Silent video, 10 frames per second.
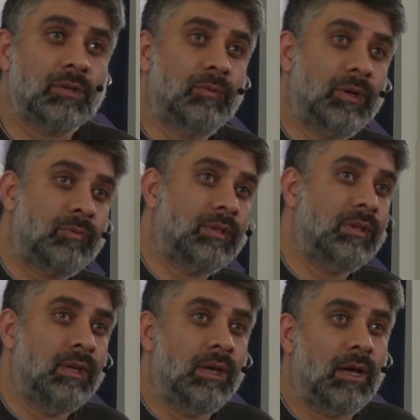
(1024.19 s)
So we work with
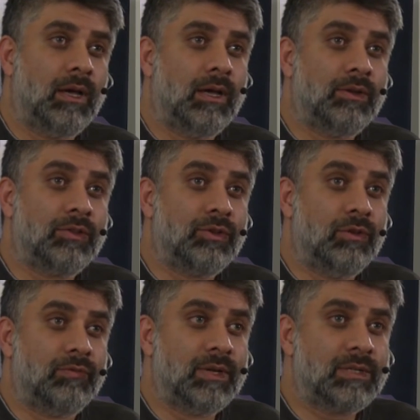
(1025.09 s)
another
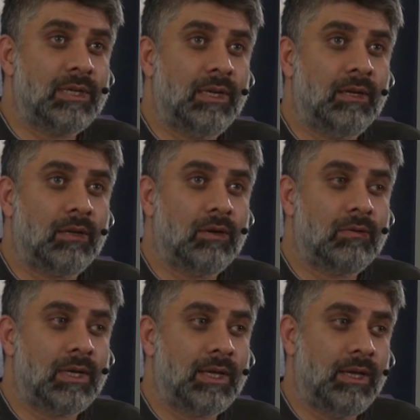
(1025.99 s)
university
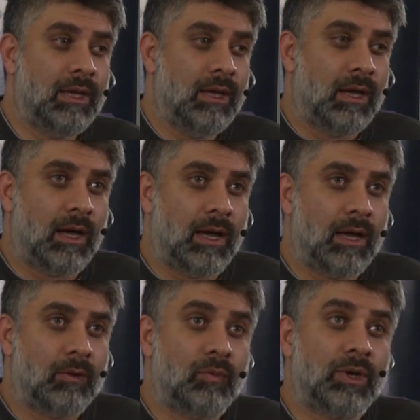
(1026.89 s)
locally.
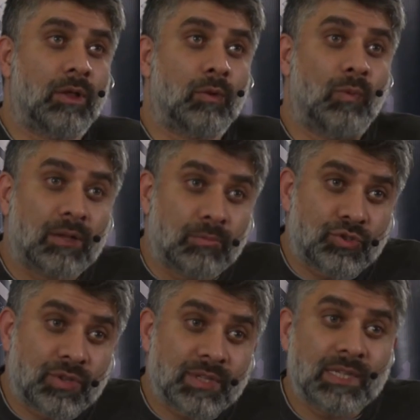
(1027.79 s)
We got the Wellcome
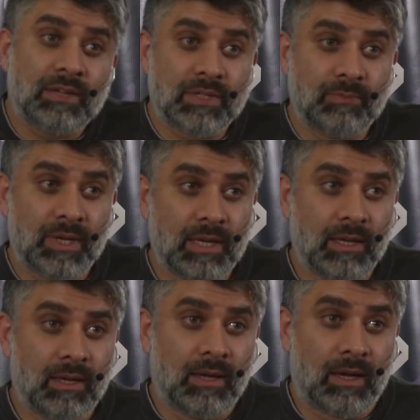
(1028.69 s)
Trust to give us money.
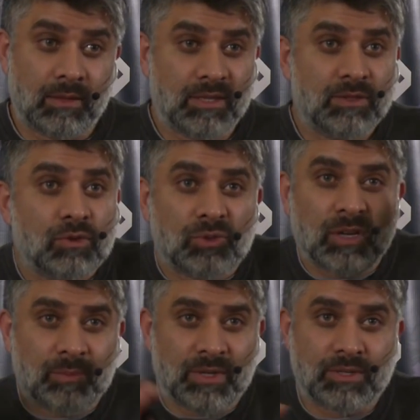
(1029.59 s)
And this is all
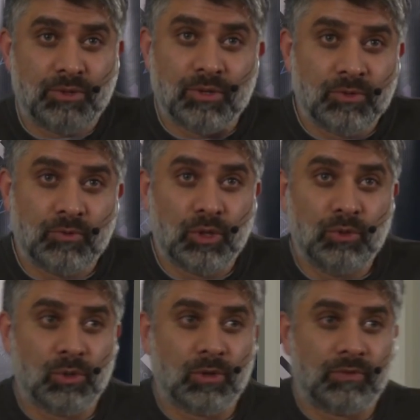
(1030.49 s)
documents, so you can
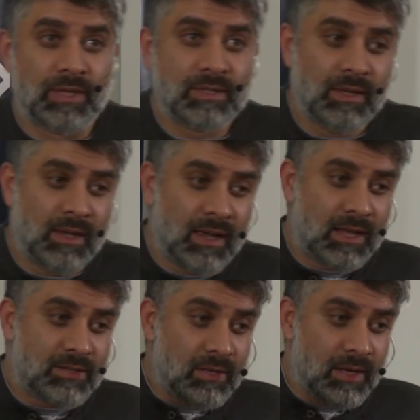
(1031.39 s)
Google all of this.
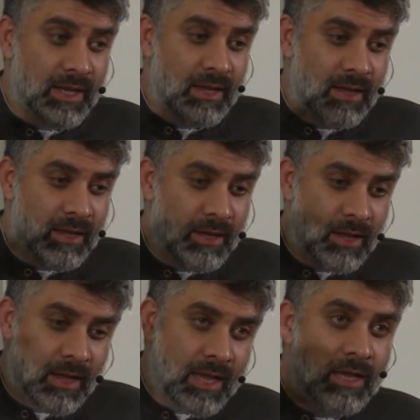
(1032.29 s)
And suddenly,
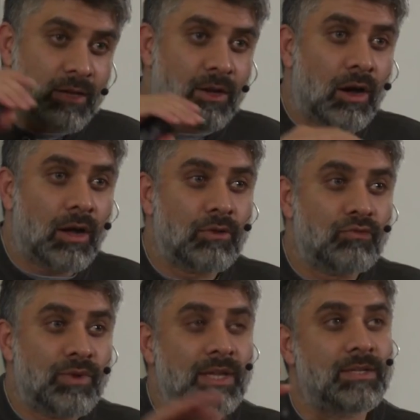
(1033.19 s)
it
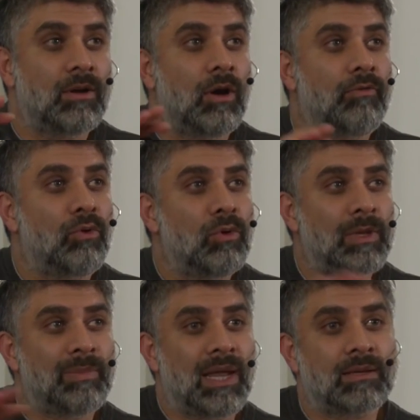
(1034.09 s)
got rid of all
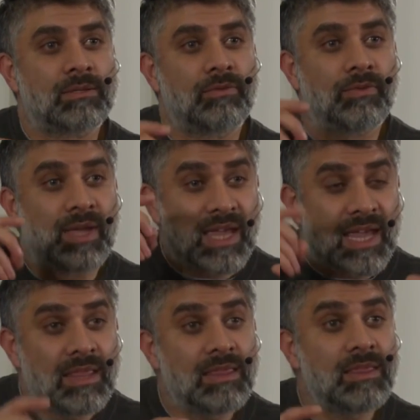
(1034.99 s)
the black stuff
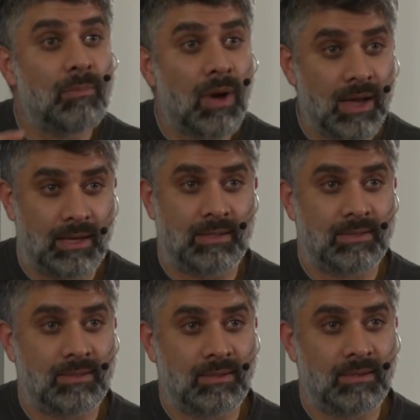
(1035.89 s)
in the
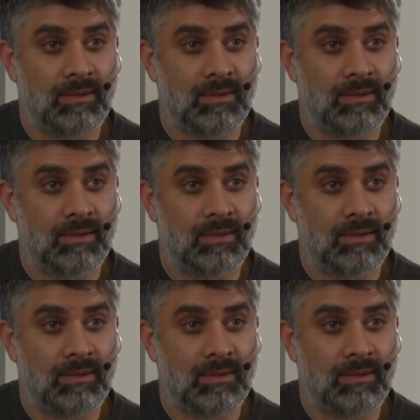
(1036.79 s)
mice.